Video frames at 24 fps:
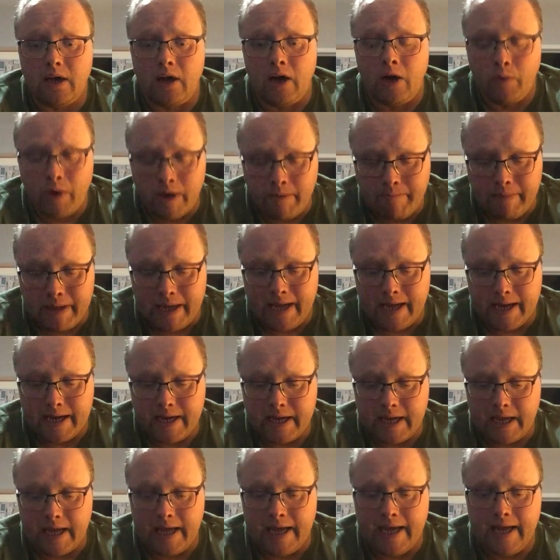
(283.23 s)
I went
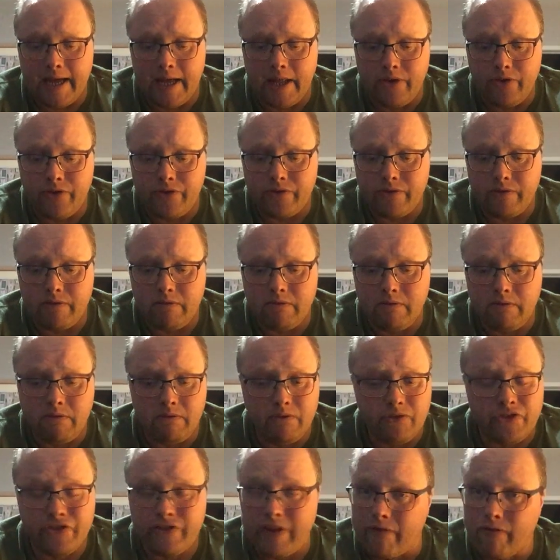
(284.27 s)
back, and
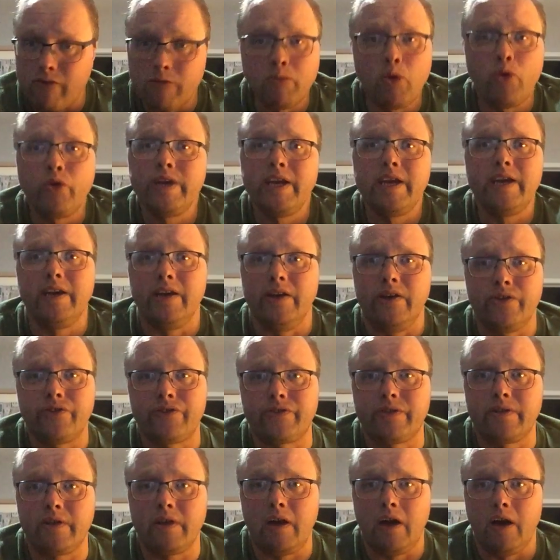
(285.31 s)
several more
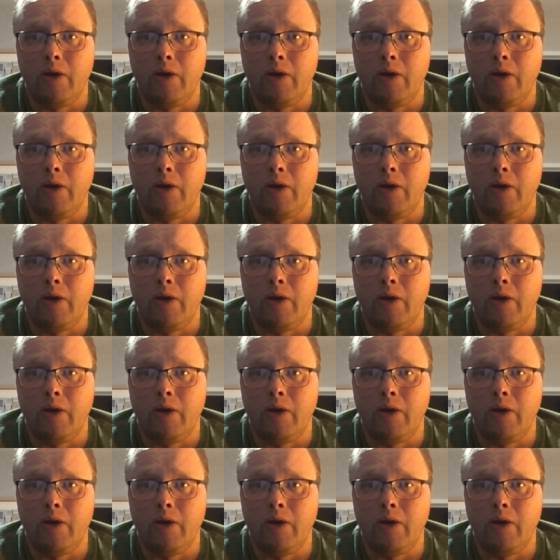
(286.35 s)
years